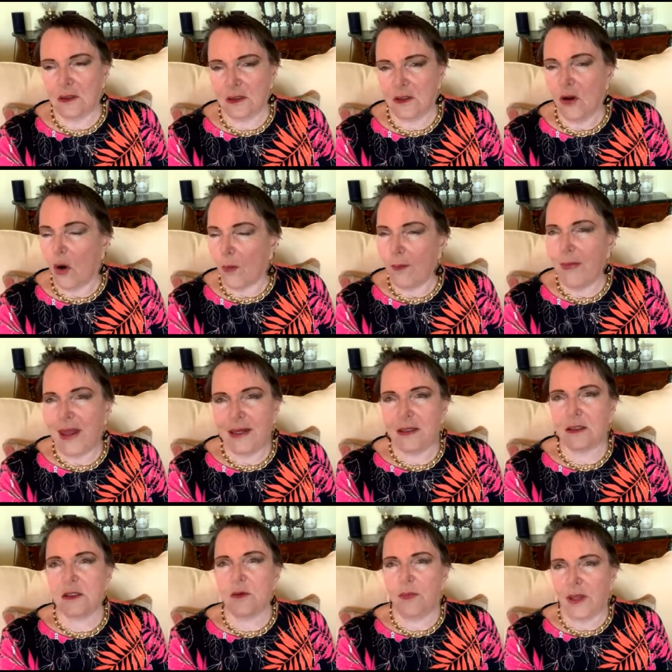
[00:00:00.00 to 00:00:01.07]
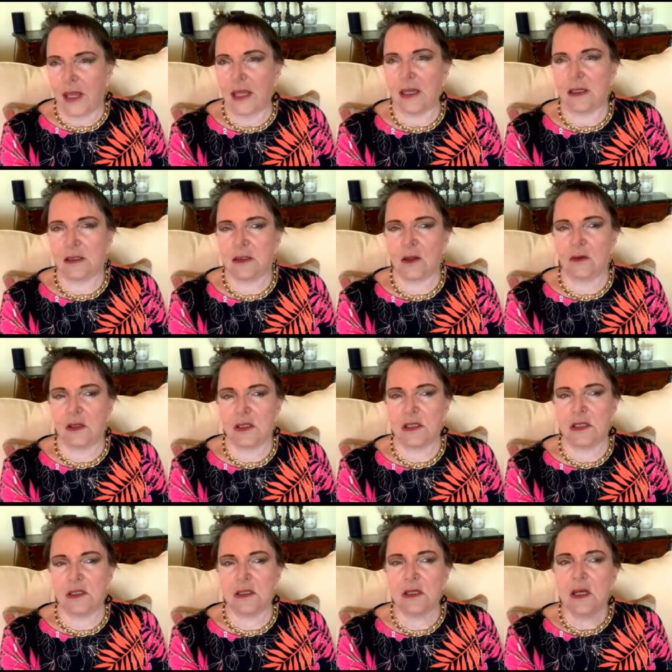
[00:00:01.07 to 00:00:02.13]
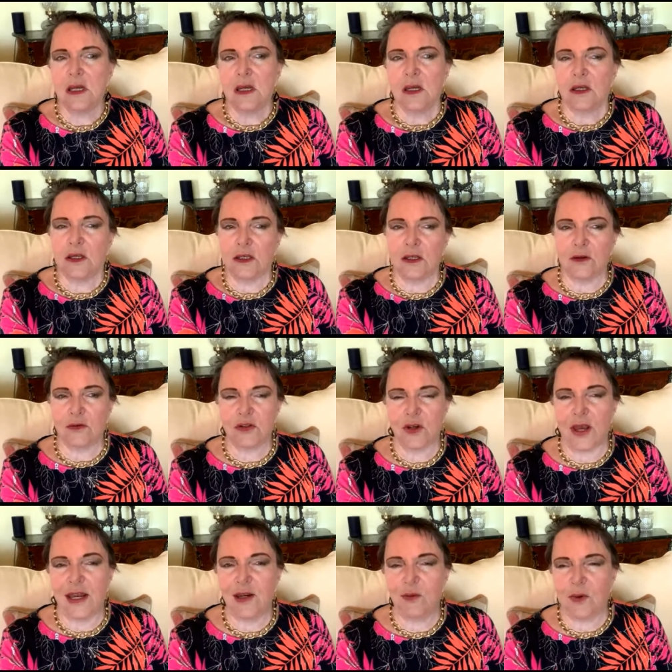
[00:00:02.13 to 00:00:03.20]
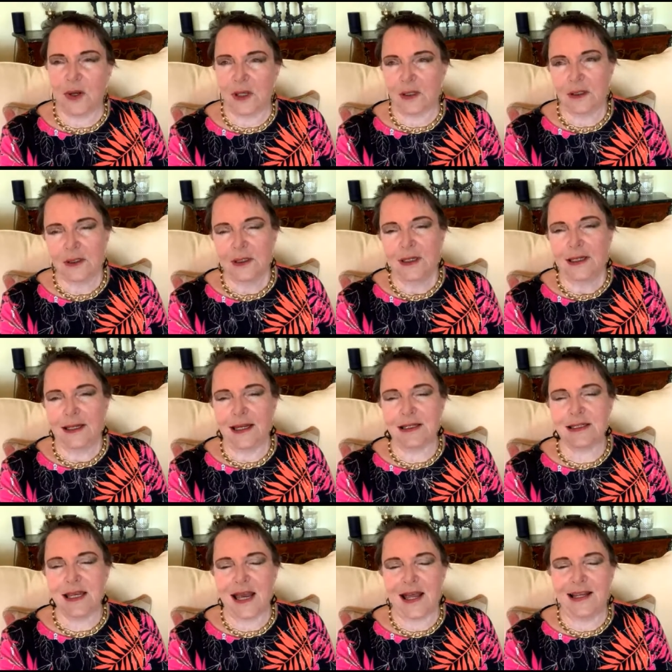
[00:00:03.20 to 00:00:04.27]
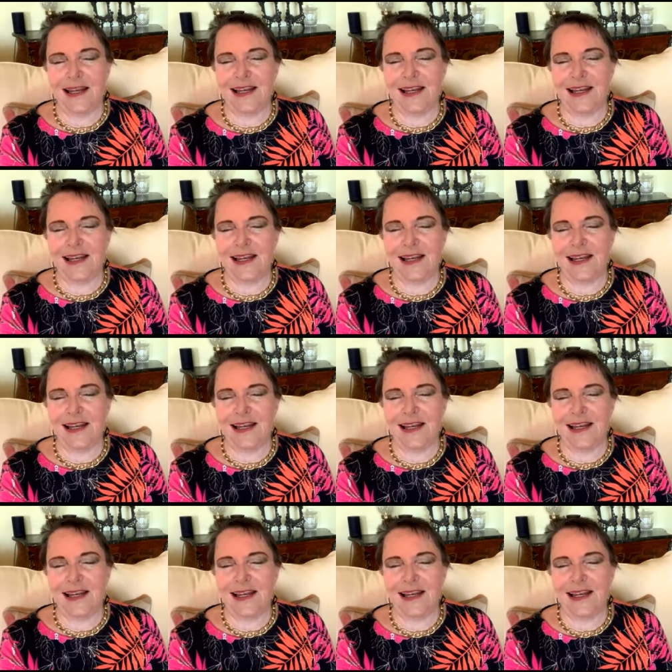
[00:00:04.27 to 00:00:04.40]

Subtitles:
not meant to be. So this is, you know, so anyway, let's